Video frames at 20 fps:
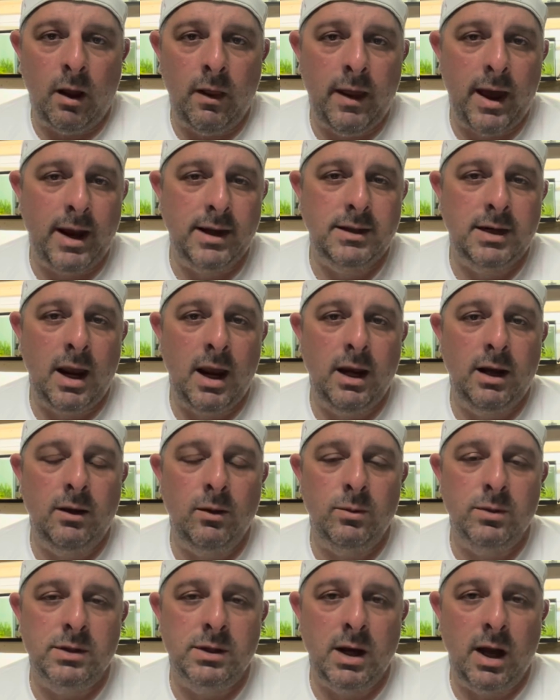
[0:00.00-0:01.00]
that tank, it
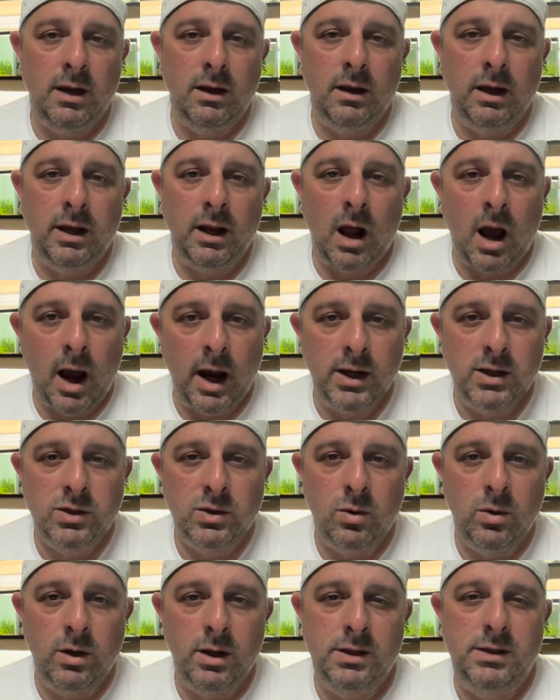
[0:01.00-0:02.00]
was kind of like an
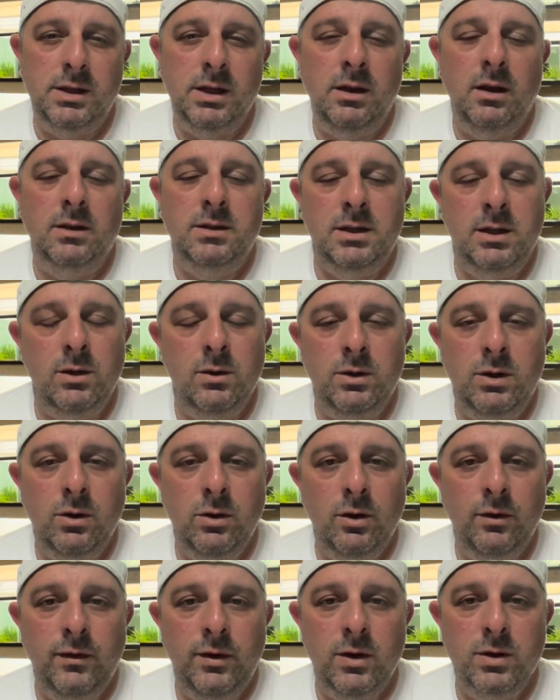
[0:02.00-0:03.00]
eyesore to see a CO2
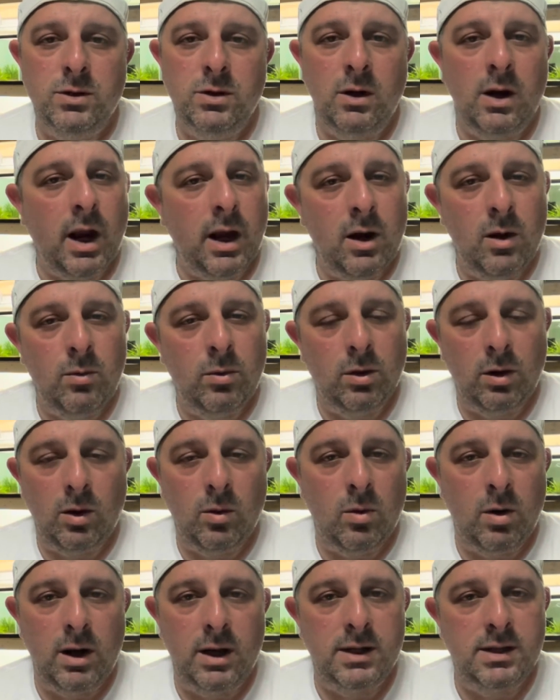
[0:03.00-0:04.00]
diffuser, and I didn't really
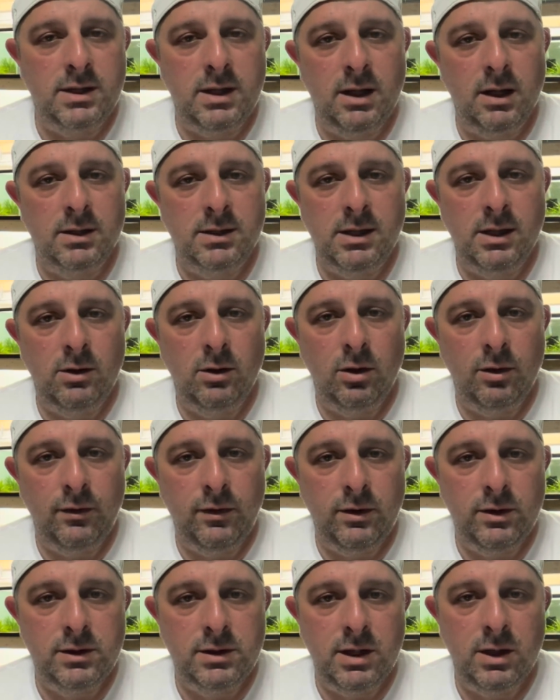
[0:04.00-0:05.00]
want to see a
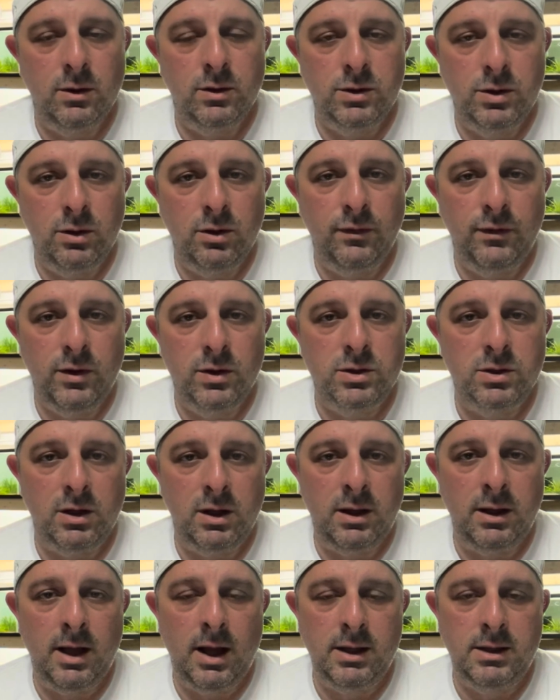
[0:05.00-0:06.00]
CO2 diffuser
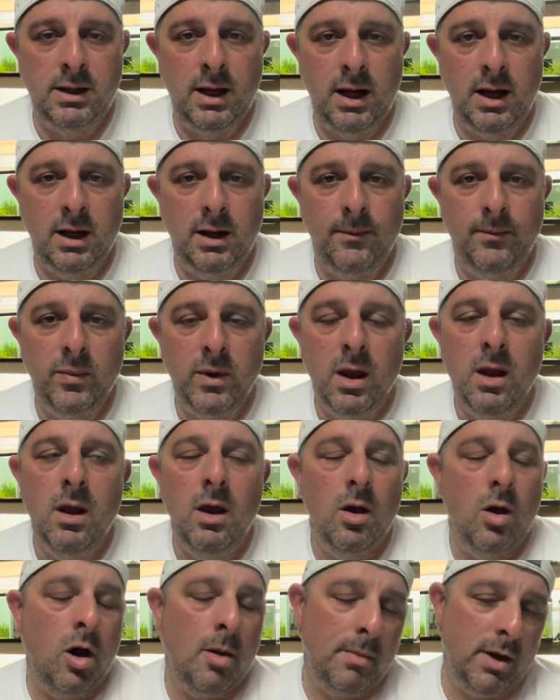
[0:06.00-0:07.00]
in that tank.
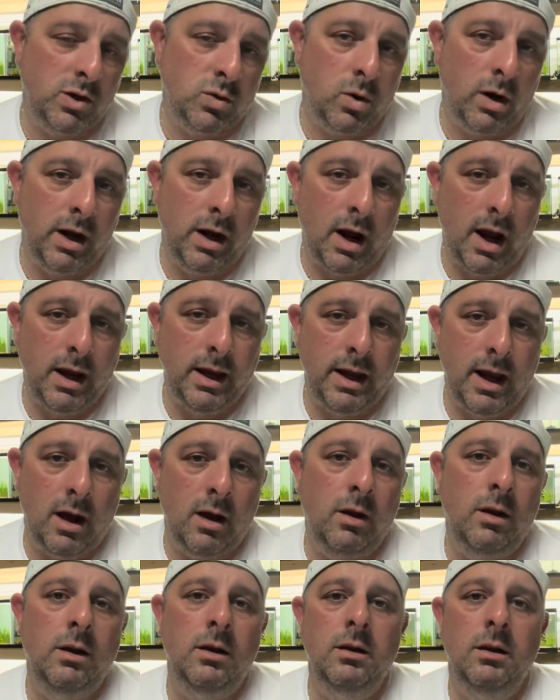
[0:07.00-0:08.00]
On my 29
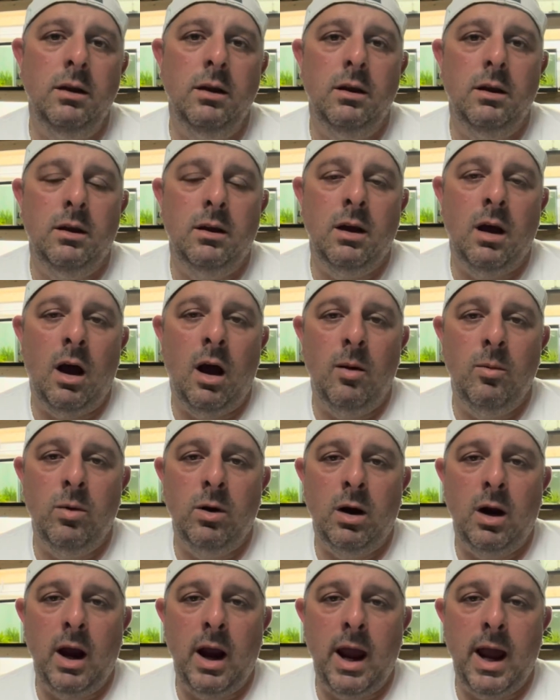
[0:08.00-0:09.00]
gallon,
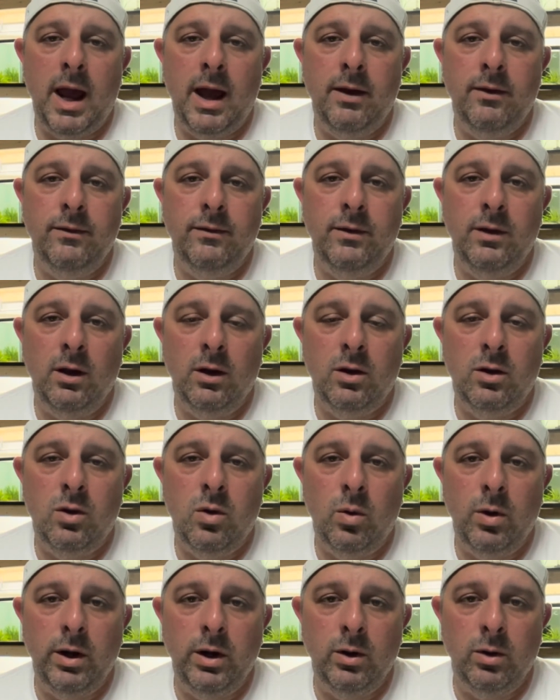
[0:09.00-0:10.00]
where I have the
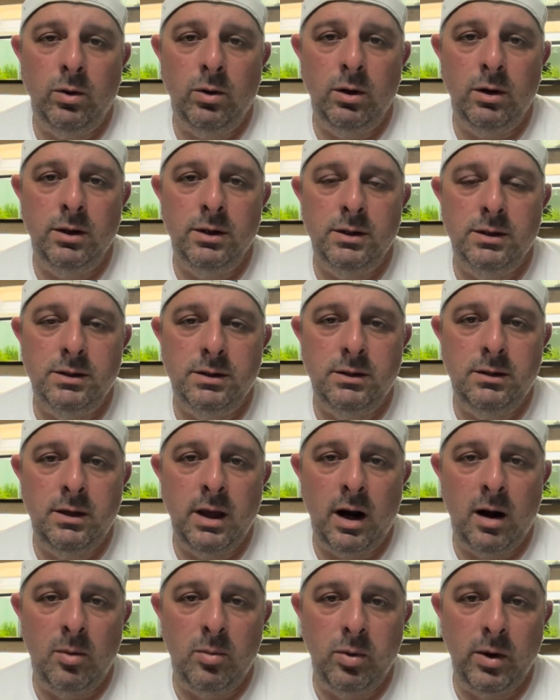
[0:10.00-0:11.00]
Corridoras
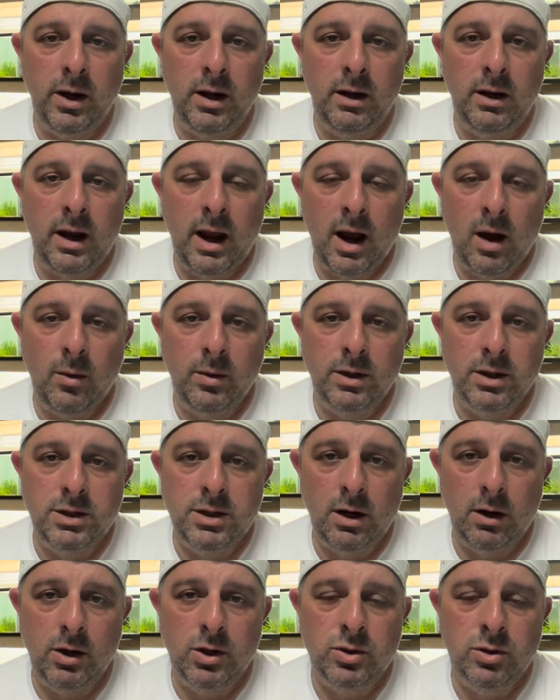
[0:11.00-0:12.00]
that are breeding now with the
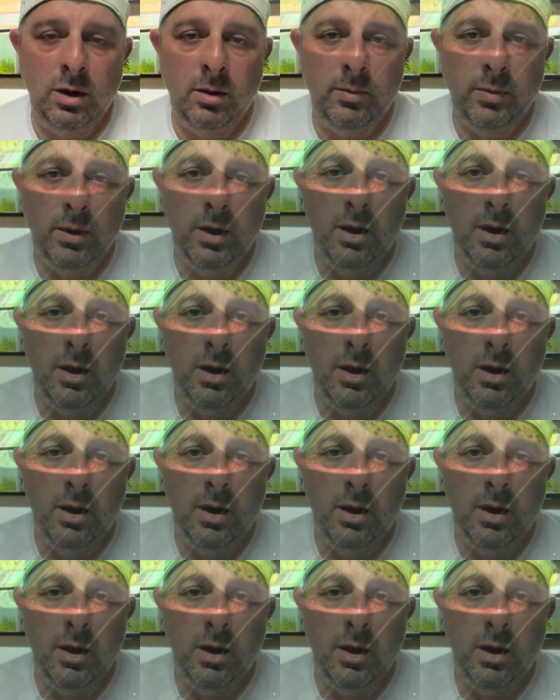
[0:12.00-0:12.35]
cherry shrimp,